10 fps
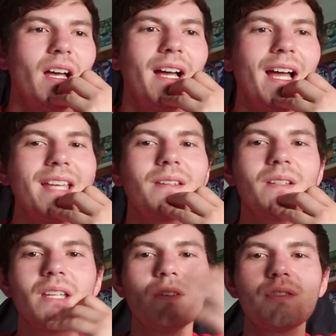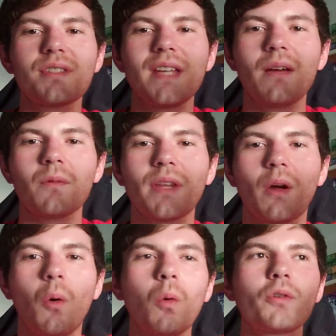I could understand with like
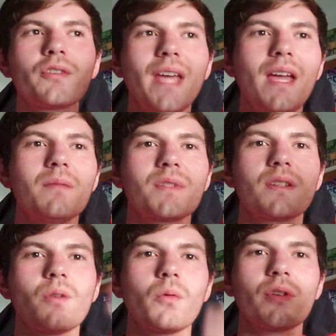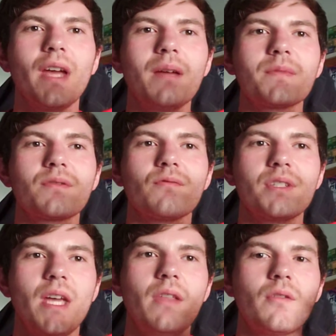older games, because older games
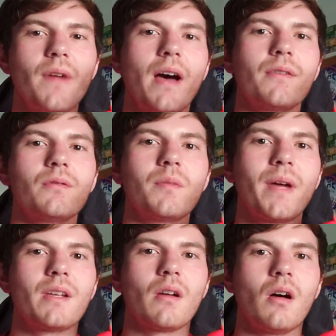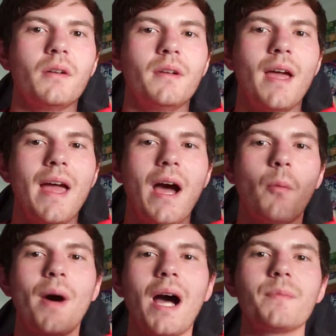retain their value depending on how
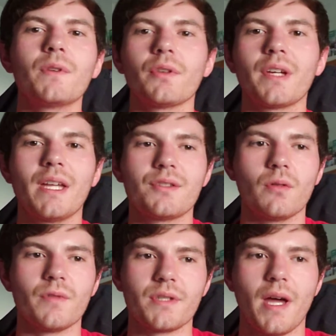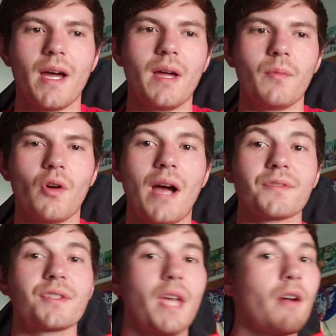popular it gets over time or how
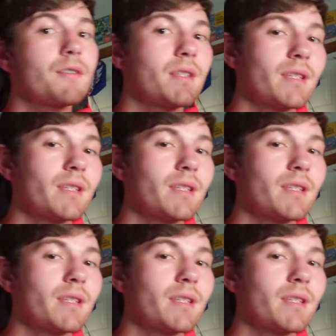scarce